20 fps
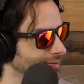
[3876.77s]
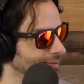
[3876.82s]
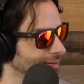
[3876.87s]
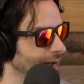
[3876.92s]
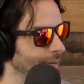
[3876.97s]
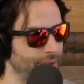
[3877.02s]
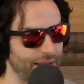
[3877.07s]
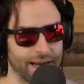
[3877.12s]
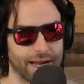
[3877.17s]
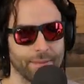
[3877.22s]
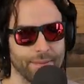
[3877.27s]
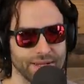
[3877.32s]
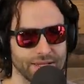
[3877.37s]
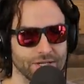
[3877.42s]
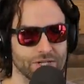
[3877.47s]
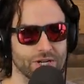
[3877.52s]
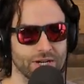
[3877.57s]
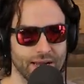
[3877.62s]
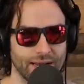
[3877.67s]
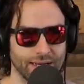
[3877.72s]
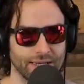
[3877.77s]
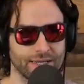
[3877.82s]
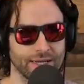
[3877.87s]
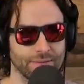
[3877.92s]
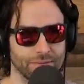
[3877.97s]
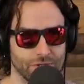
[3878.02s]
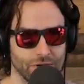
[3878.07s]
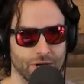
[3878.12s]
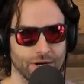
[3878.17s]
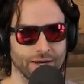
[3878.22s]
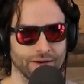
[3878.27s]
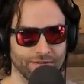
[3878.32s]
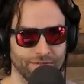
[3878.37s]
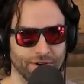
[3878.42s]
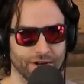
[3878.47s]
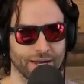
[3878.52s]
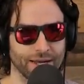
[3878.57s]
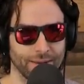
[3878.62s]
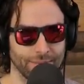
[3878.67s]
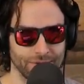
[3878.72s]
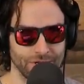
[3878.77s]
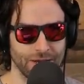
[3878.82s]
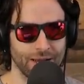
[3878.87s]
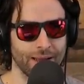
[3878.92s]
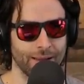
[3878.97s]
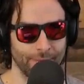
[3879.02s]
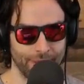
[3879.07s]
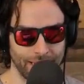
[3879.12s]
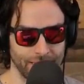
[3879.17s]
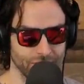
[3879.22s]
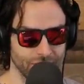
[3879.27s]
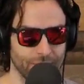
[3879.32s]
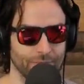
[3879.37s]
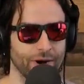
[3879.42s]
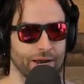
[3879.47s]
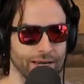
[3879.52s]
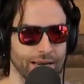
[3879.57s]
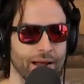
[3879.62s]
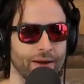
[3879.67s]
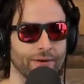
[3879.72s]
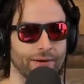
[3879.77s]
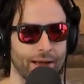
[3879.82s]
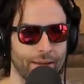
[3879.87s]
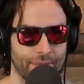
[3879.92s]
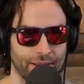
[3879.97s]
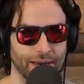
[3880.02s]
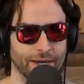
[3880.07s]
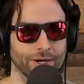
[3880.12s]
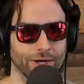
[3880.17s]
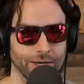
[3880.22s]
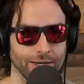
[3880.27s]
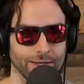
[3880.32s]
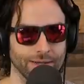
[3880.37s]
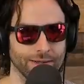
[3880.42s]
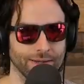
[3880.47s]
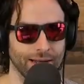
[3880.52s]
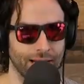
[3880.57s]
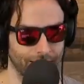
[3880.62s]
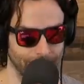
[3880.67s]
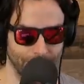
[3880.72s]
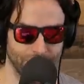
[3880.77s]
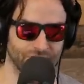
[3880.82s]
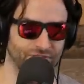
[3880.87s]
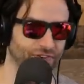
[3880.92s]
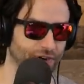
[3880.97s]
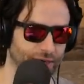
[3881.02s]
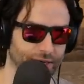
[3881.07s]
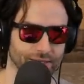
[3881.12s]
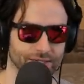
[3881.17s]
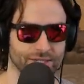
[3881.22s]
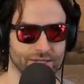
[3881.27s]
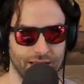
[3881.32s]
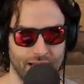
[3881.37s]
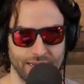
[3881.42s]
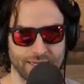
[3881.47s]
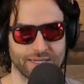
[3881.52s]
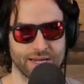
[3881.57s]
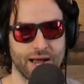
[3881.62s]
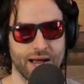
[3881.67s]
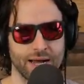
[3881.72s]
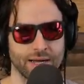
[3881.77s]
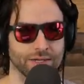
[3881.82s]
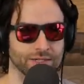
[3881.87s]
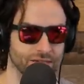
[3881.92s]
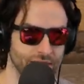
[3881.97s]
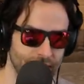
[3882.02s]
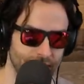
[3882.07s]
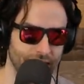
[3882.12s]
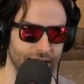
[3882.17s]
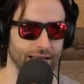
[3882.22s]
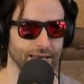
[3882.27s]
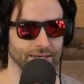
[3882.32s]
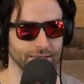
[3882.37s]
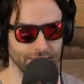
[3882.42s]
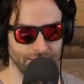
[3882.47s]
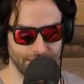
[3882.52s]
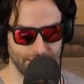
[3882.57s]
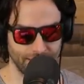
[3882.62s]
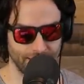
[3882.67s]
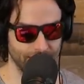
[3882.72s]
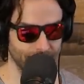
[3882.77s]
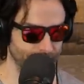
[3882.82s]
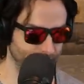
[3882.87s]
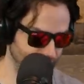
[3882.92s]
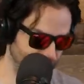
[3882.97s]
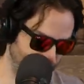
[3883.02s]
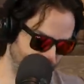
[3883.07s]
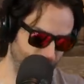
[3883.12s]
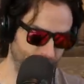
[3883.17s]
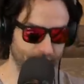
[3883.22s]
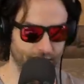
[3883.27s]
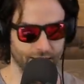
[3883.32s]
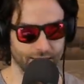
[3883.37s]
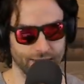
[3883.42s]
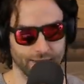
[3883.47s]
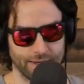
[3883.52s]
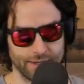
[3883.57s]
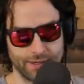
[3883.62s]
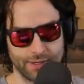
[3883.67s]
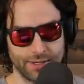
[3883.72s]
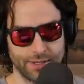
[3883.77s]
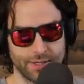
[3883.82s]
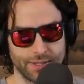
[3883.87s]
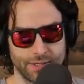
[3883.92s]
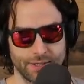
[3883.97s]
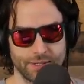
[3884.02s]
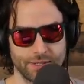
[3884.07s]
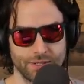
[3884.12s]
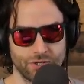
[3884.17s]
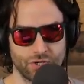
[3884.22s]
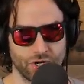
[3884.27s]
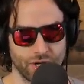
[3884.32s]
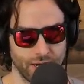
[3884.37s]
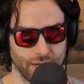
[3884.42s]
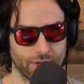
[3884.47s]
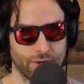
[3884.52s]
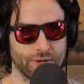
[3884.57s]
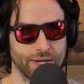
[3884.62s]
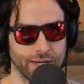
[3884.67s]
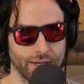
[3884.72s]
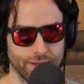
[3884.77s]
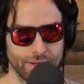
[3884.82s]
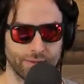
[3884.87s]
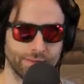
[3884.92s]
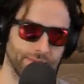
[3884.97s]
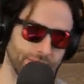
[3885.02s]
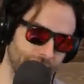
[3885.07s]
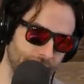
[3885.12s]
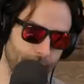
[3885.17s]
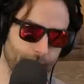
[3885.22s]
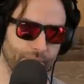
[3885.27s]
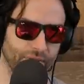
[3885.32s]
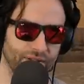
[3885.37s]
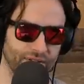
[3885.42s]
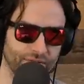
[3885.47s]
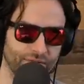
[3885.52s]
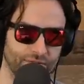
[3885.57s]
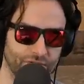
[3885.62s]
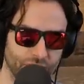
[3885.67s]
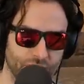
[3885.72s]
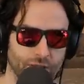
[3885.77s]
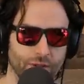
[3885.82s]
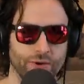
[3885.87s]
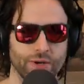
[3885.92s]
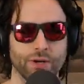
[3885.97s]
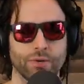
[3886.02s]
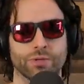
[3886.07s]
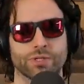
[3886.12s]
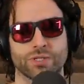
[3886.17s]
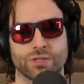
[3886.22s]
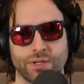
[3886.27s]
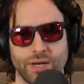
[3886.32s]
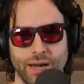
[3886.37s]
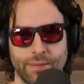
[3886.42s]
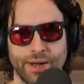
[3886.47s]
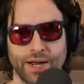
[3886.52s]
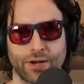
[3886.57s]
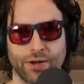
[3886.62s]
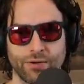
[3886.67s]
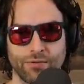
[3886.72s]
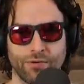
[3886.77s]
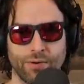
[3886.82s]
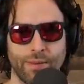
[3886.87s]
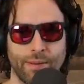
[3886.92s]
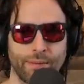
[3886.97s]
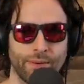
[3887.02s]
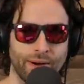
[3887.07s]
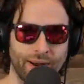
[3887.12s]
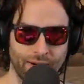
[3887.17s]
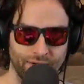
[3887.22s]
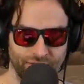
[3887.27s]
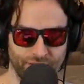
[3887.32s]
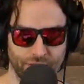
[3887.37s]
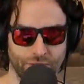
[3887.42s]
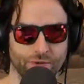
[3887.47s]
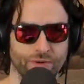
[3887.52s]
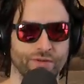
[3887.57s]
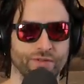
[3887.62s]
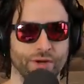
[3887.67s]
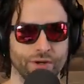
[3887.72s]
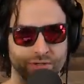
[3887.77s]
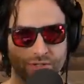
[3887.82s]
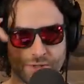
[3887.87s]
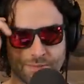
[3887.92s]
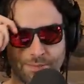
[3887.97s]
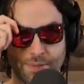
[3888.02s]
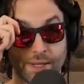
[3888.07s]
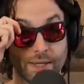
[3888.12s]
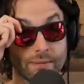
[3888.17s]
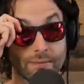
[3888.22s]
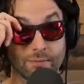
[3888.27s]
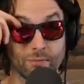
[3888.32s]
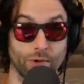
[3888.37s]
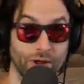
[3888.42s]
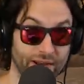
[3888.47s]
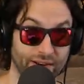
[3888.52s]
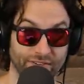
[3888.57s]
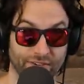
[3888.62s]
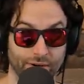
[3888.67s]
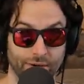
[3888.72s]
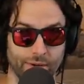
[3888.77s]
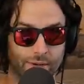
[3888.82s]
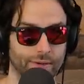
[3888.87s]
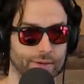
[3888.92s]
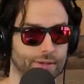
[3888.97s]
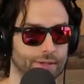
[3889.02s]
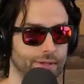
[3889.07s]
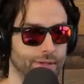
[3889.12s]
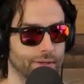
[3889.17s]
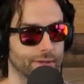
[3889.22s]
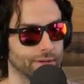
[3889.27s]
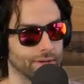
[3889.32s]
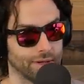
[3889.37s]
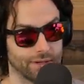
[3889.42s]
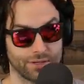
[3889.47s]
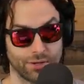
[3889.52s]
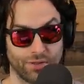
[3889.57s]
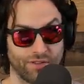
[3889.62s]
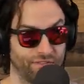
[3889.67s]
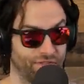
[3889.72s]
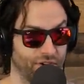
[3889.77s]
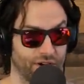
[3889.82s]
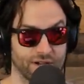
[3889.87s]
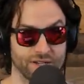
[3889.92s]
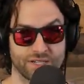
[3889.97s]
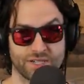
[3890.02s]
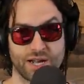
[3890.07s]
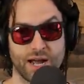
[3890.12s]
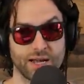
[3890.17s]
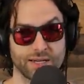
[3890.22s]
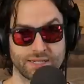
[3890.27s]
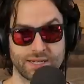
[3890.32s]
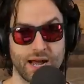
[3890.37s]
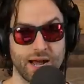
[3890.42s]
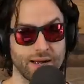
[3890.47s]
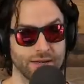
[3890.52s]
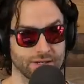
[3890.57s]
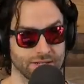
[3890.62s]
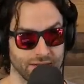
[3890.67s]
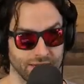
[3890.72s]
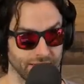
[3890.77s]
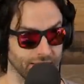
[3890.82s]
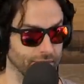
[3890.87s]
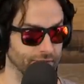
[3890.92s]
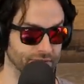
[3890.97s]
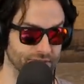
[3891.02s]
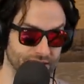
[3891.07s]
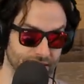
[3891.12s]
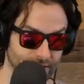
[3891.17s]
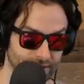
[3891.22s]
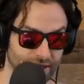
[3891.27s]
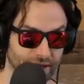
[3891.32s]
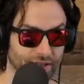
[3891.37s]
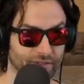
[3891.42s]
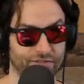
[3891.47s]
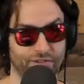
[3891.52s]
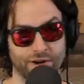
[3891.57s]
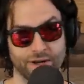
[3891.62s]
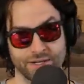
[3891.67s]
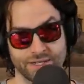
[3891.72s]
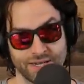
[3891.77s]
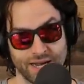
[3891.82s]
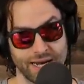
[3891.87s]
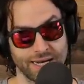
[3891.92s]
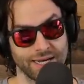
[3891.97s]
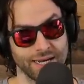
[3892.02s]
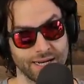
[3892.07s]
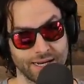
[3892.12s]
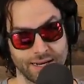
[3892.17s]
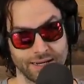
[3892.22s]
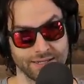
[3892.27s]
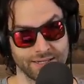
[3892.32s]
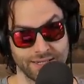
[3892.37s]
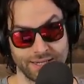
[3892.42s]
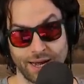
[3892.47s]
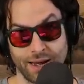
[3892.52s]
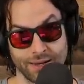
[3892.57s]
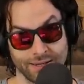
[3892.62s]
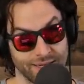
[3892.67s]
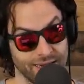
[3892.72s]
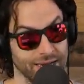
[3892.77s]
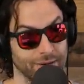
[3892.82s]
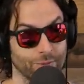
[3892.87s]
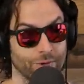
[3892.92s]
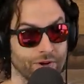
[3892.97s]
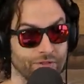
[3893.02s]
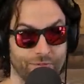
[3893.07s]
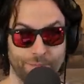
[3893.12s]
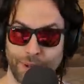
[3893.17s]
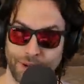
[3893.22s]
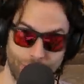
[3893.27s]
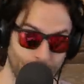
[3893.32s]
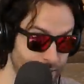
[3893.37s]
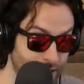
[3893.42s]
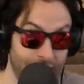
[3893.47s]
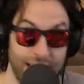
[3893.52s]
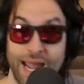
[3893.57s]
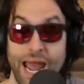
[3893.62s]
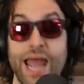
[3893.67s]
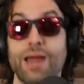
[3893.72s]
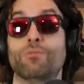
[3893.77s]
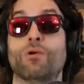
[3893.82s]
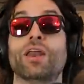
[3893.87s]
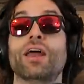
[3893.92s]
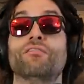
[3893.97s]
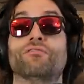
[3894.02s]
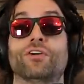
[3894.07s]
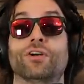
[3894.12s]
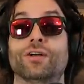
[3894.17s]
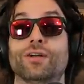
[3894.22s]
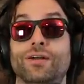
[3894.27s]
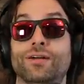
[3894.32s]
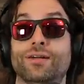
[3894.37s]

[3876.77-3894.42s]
I bet I could beat the shit out of Tim Chung and fucking NBA Jam right now. I bet I could. I'll use fucking Scott Skiles and fucking Shaquille O'Neal. Can't believe Shaquille O'Neal was the name I couldn't remember out of the two of those, but whatever. Because who the fuck is Scott Skiles? It literally sounds like the fucking sidekick on Teen Wolf, but okay. Hey, whatever.